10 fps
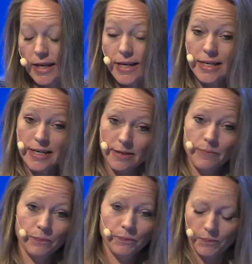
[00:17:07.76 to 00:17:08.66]

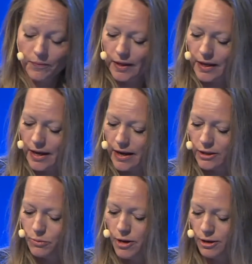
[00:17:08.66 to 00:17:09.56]
Secondly,
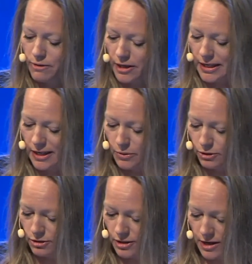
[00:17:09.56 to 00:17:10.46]
as part of our
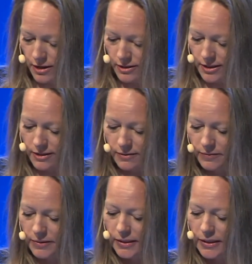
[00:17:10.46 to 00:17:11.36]
Gigabit society,
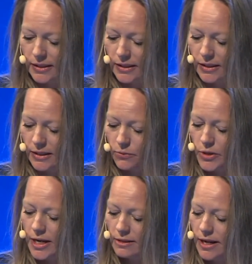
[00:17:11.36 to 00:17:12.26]

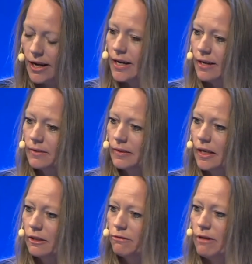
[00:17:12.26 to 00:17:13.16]
we at Telia
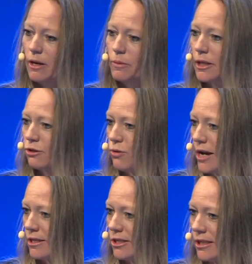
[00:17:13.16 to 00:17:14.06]
are developing a
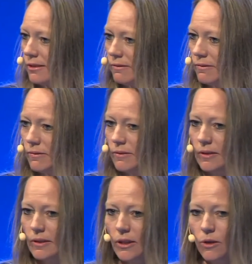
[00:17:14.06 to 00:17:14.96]
strategy
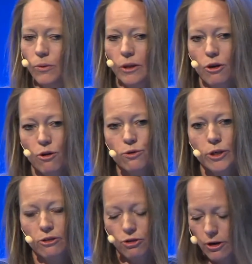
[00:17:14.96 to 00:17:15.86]
with
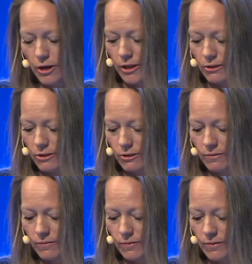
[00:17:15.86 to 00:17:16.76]
concrete
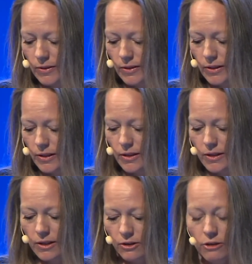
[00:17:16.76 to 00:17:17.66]
targets,
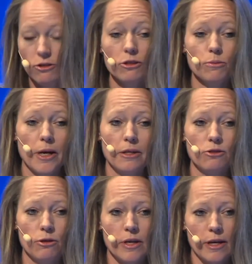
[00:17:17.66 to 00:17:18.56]
not just
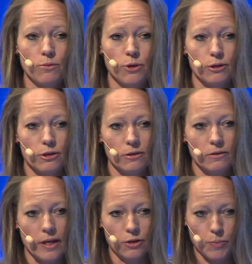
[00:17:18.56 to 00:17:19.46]
based on
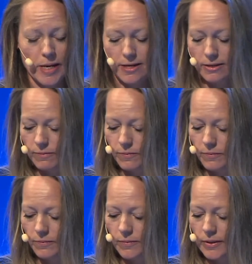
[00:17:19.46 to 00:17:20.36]
networks and speed.
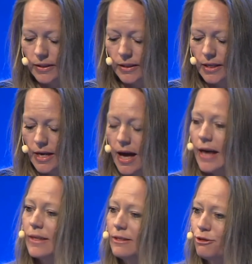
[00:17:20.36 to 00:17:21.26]

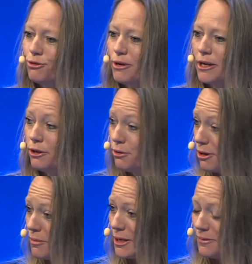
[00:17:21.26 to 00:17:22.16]
And this is where you
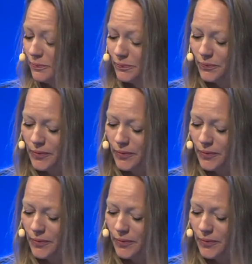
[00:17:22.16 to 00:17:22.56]
come in.